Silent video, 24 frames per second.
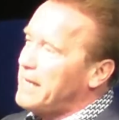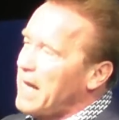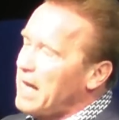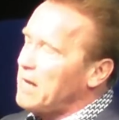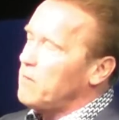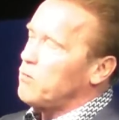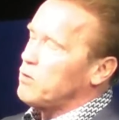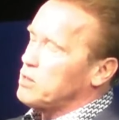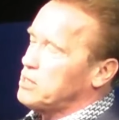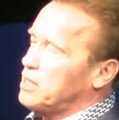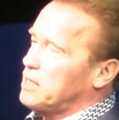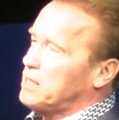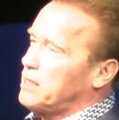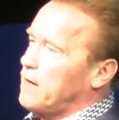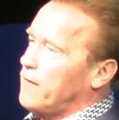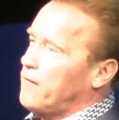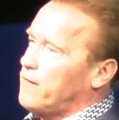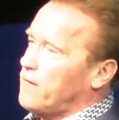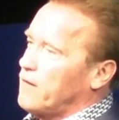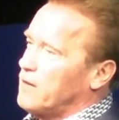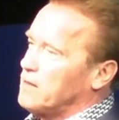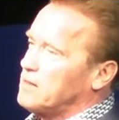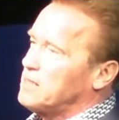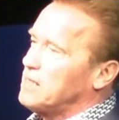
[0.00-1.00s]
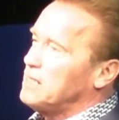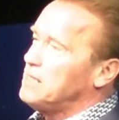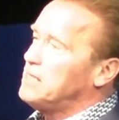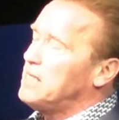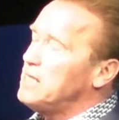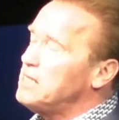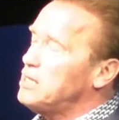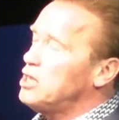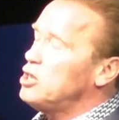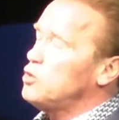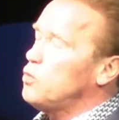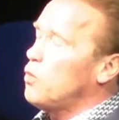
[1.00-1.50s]
That was the difference, and
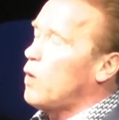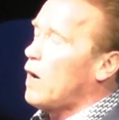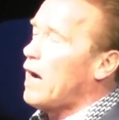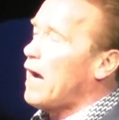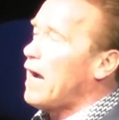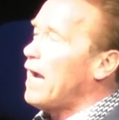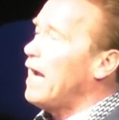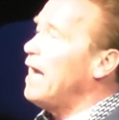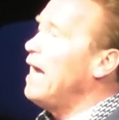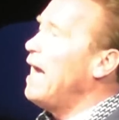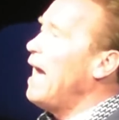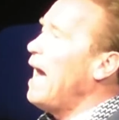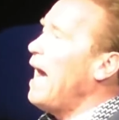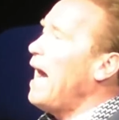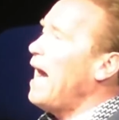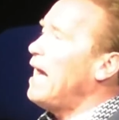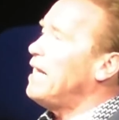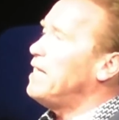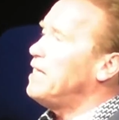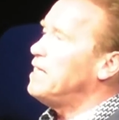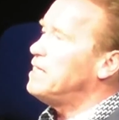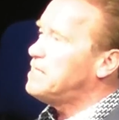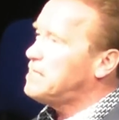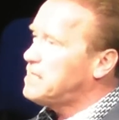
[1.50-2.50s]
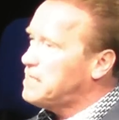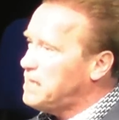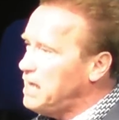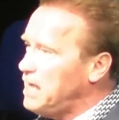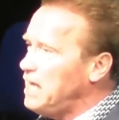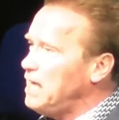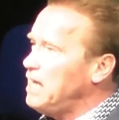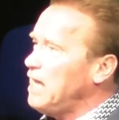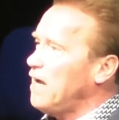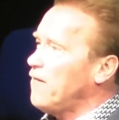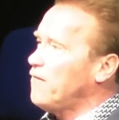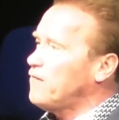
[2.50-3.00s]
this is why I did
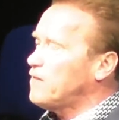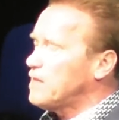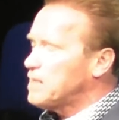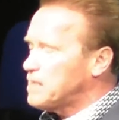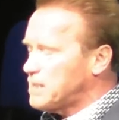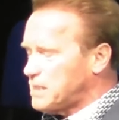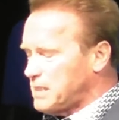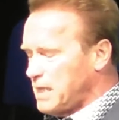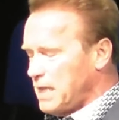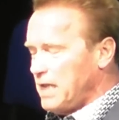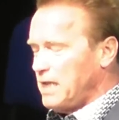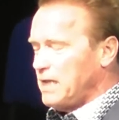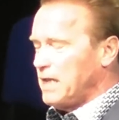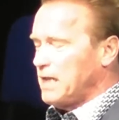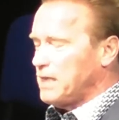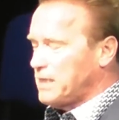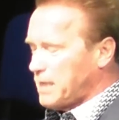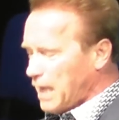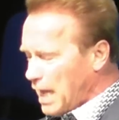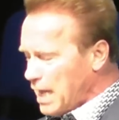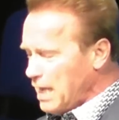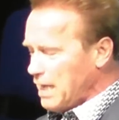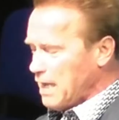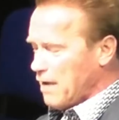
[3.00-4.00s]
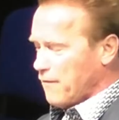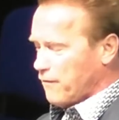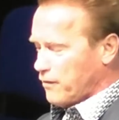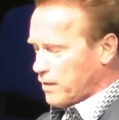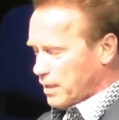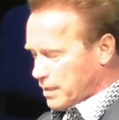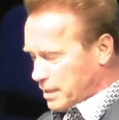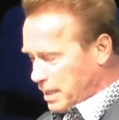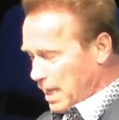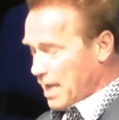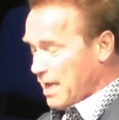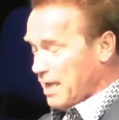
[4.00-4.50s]
scene after scene and take
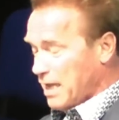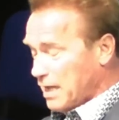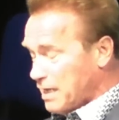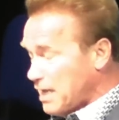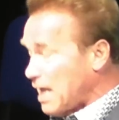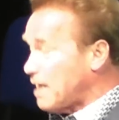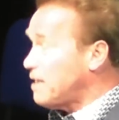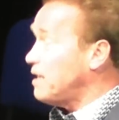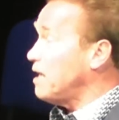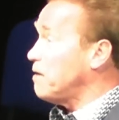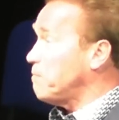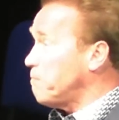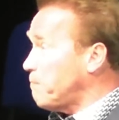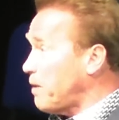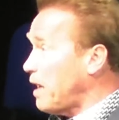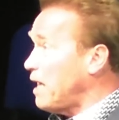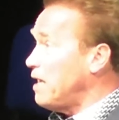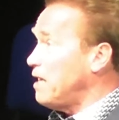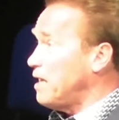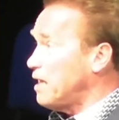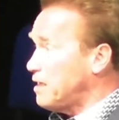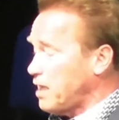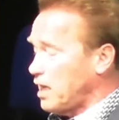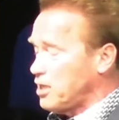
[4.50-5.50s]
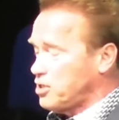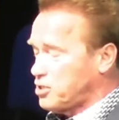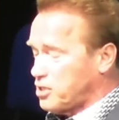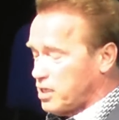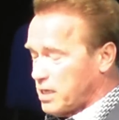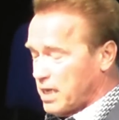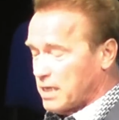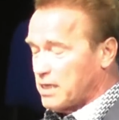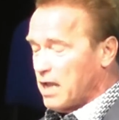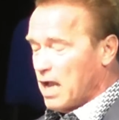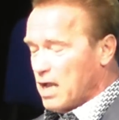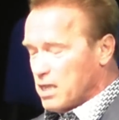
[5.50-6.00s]
after take, and I didn't pay any
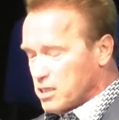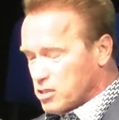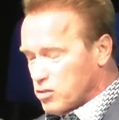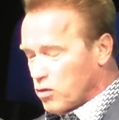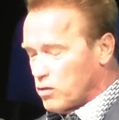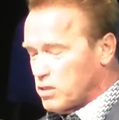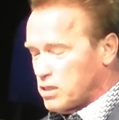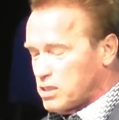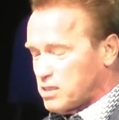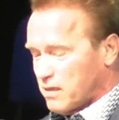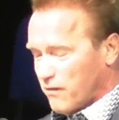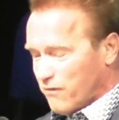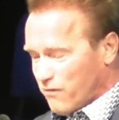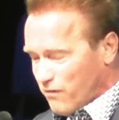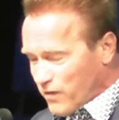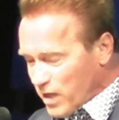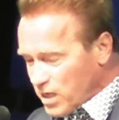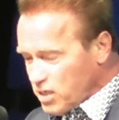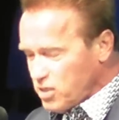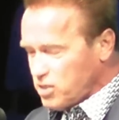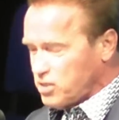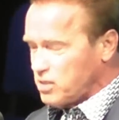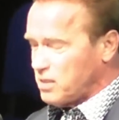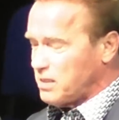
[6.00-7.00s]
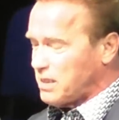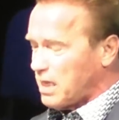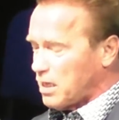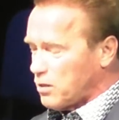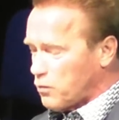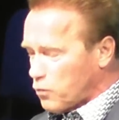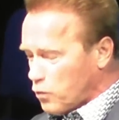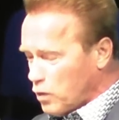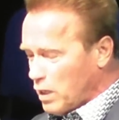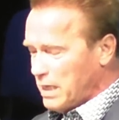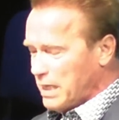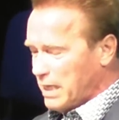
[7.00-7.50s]
attention to it. So it's the vision
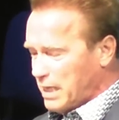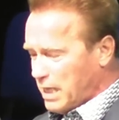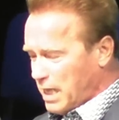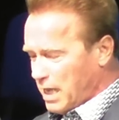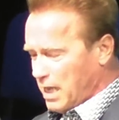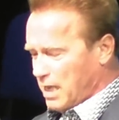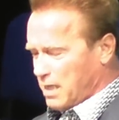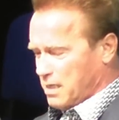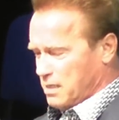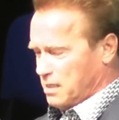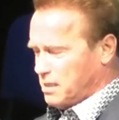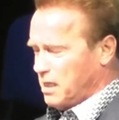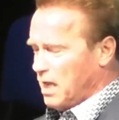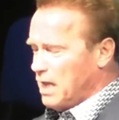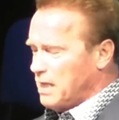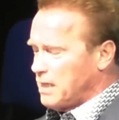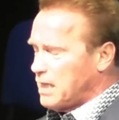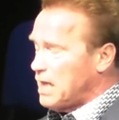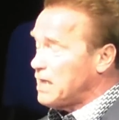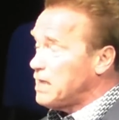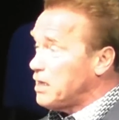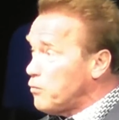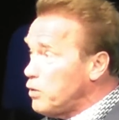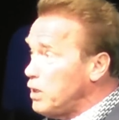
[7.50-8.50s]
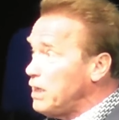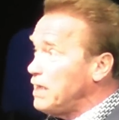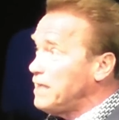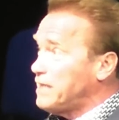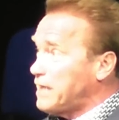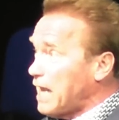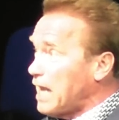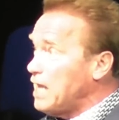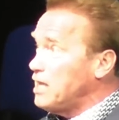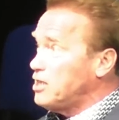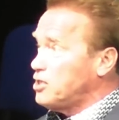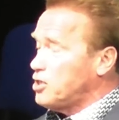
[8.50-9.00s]
that really cares, that
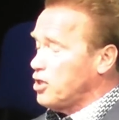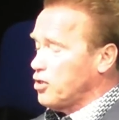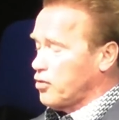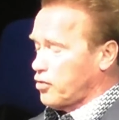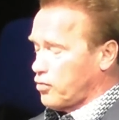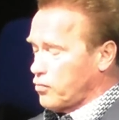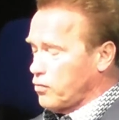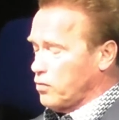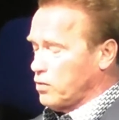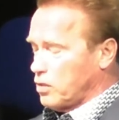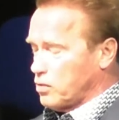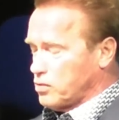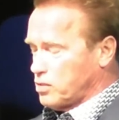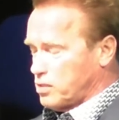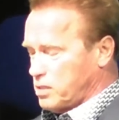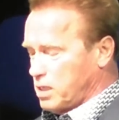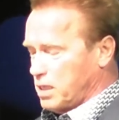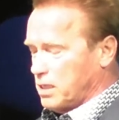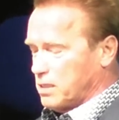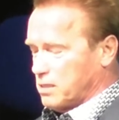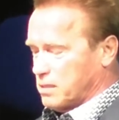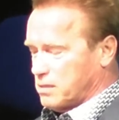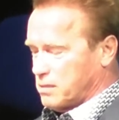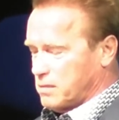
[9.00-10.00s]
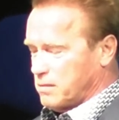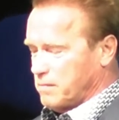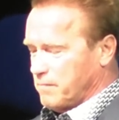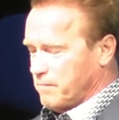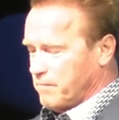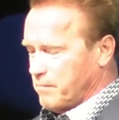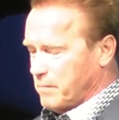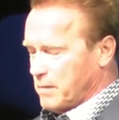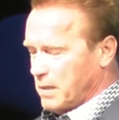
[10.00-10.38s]
really takes you through those things.